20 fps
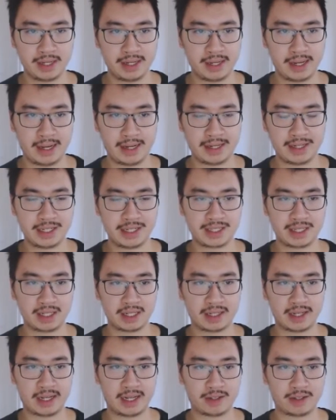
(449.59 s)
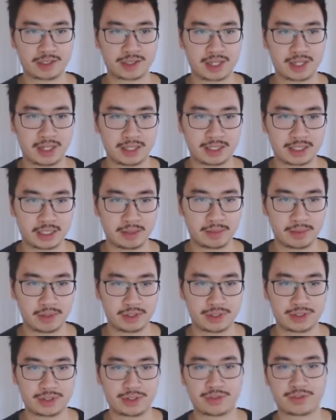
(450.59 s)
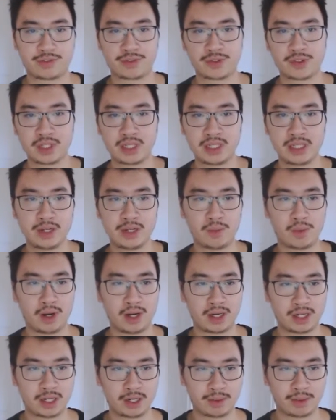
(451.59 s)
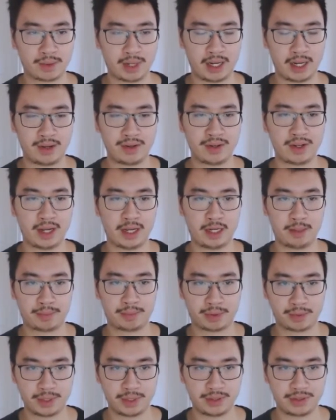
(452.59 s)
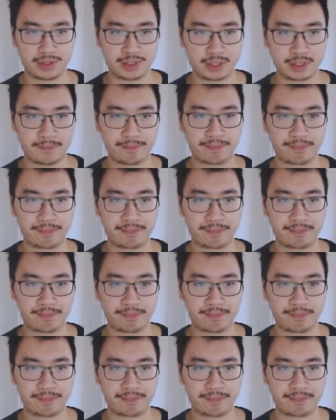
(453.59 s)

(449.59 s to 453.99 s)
and this allows customers to freely walk around and peruse.